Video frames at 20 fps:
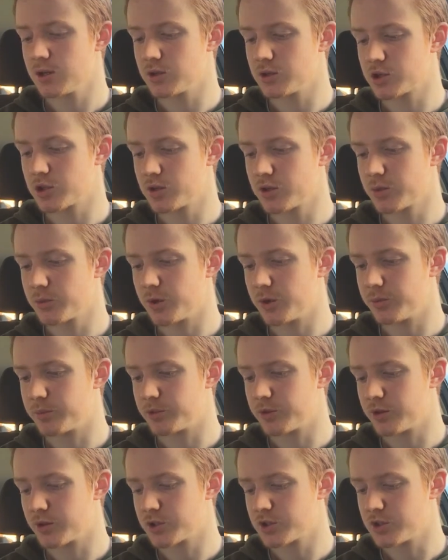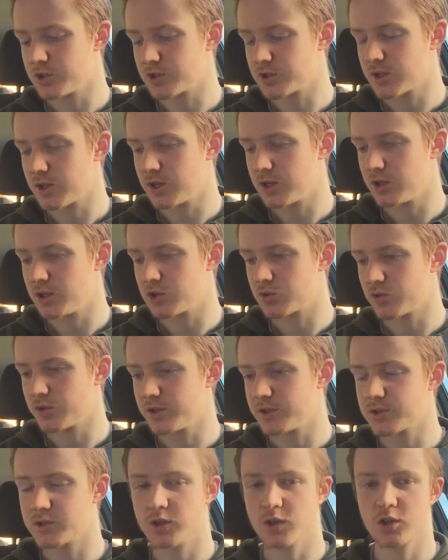during my production stage,
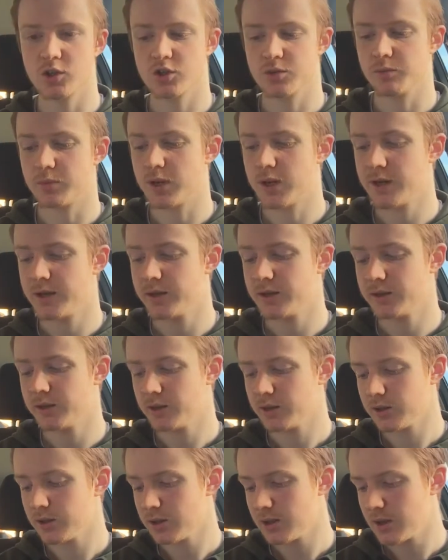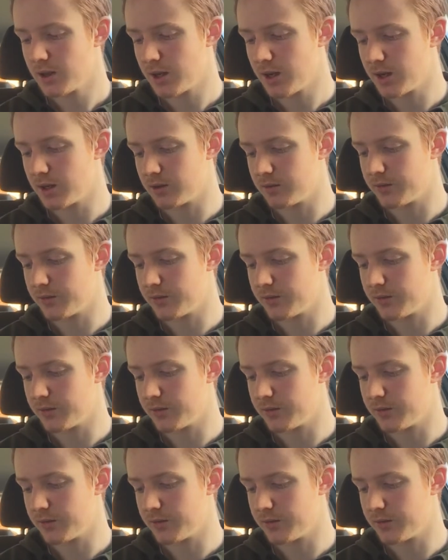research and planning, and